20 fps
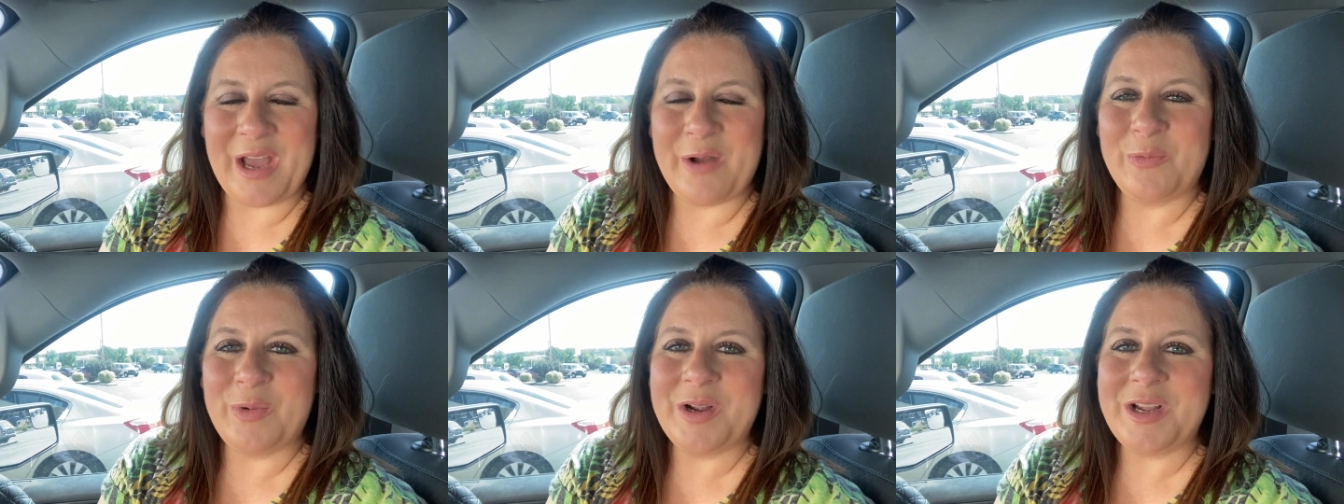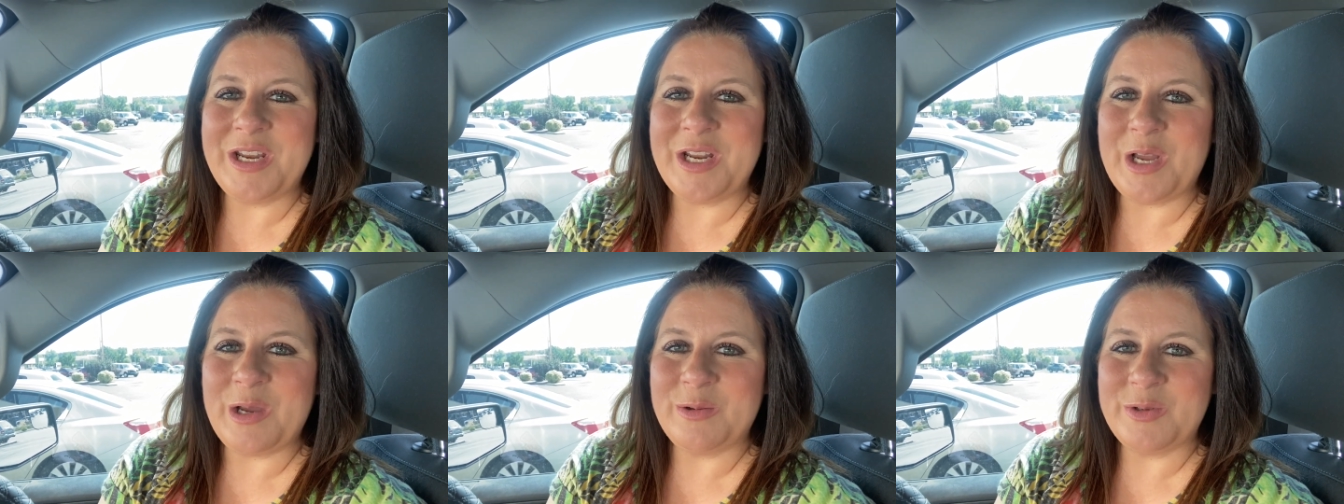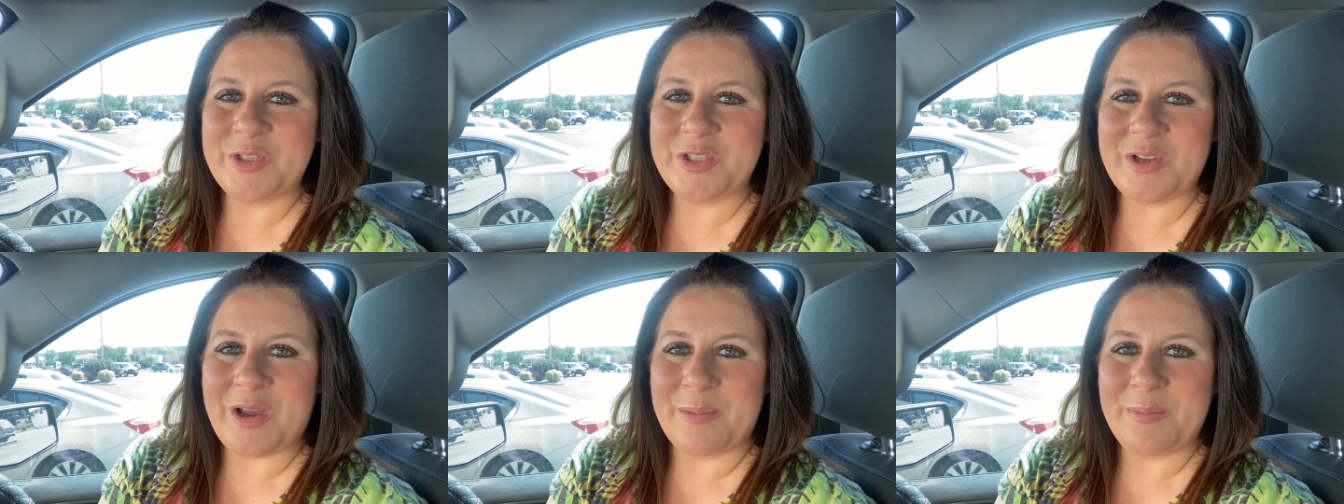and we're going to go
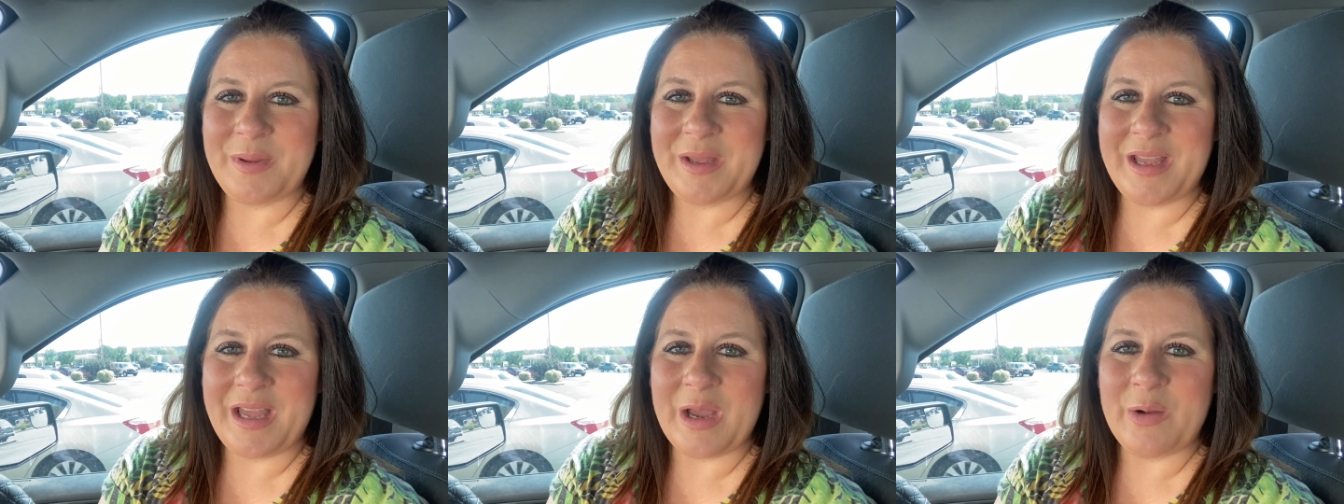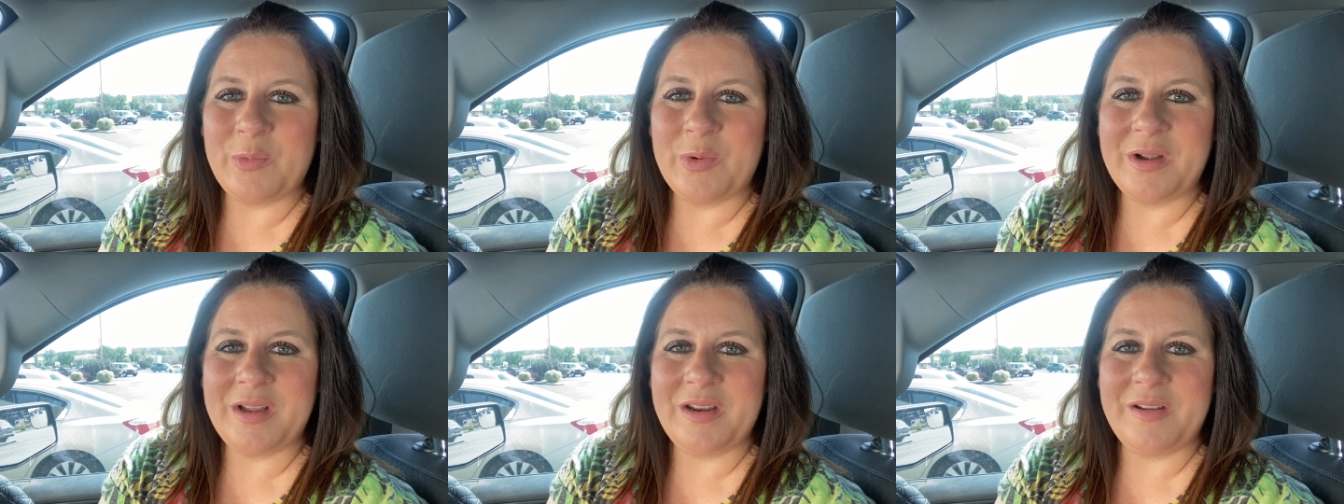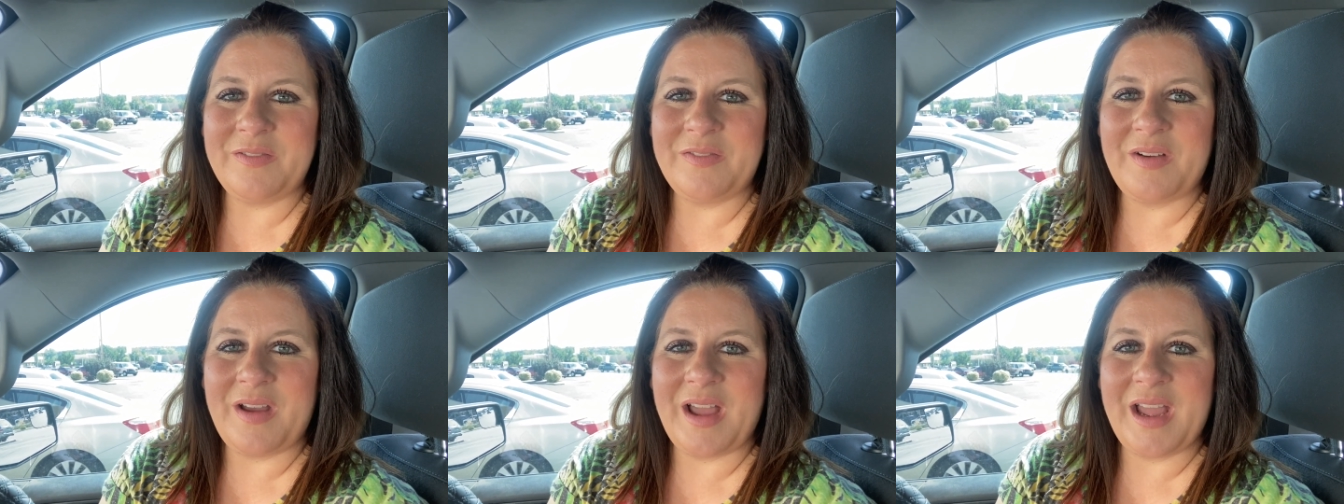shopping and we're
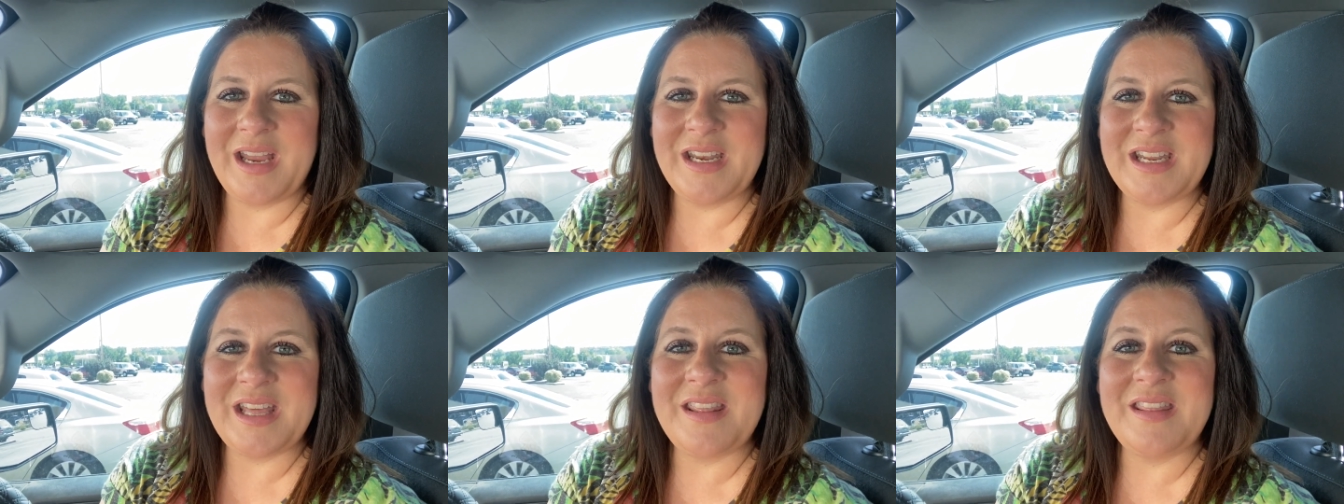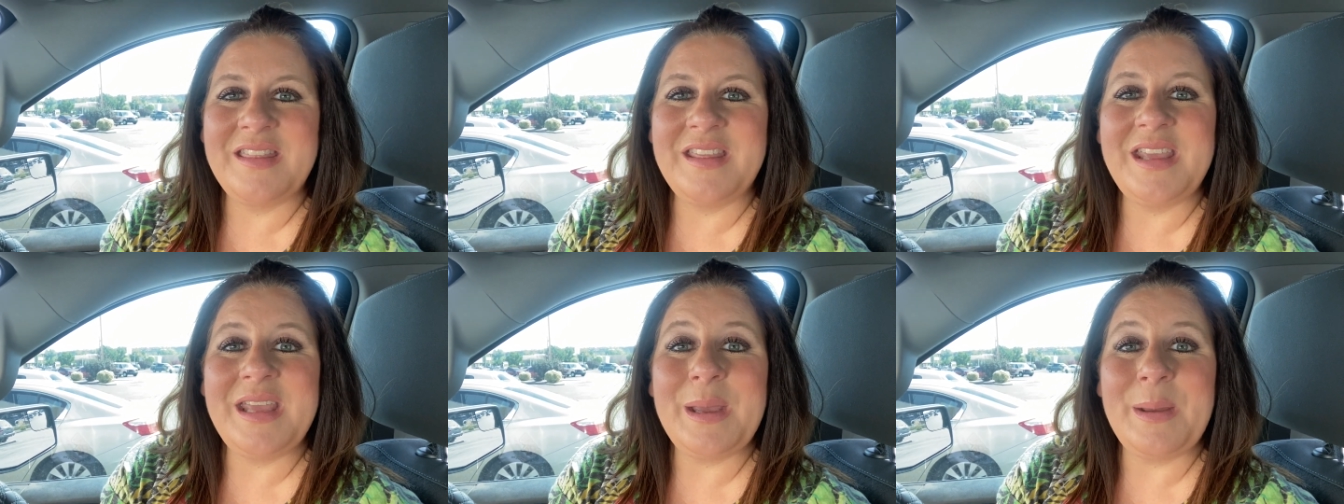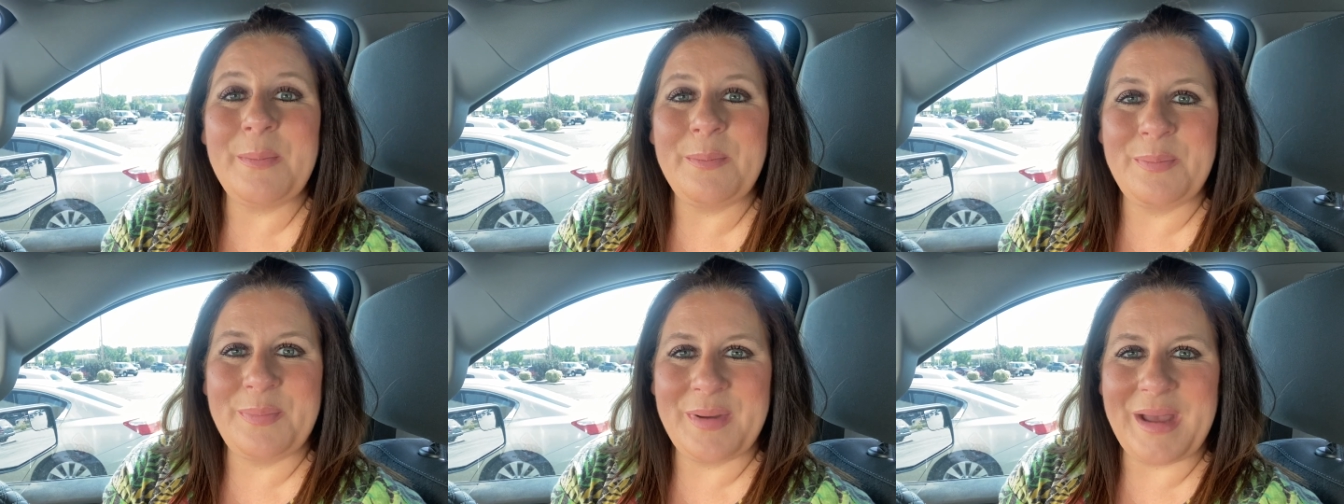going to find the
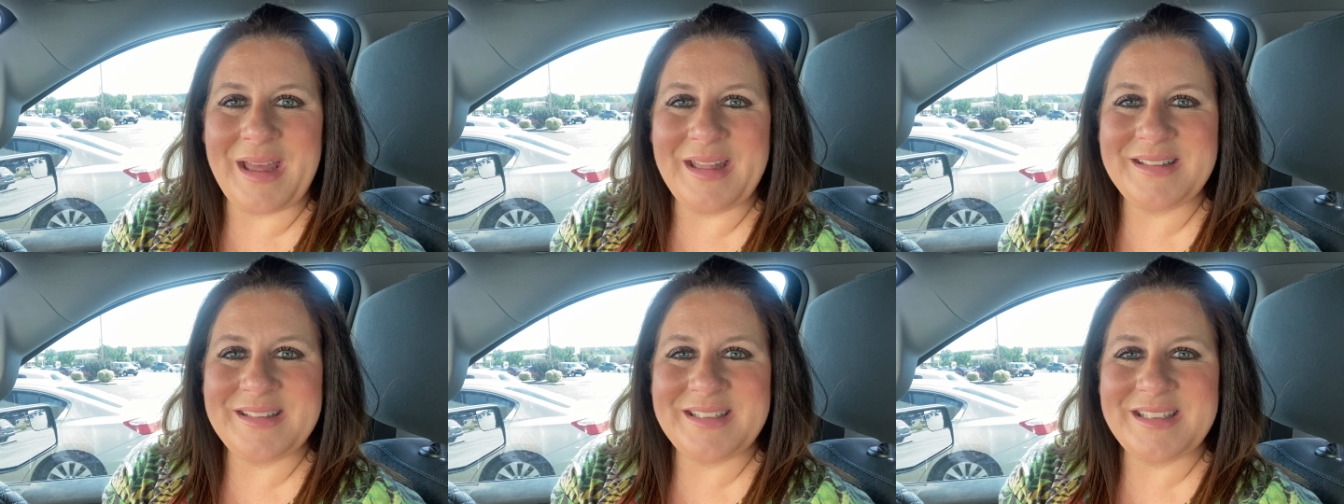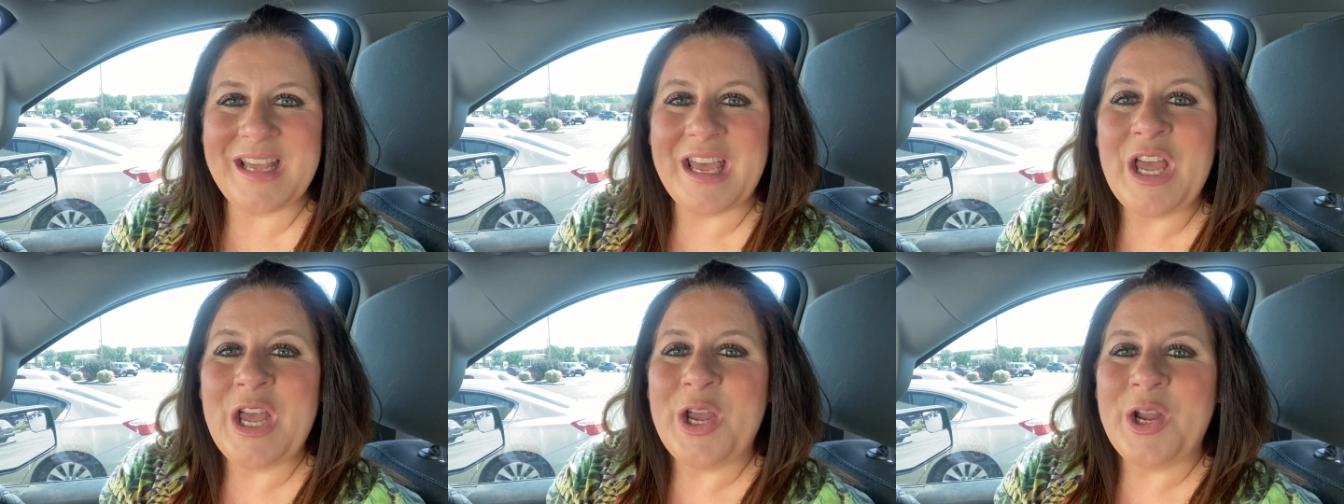best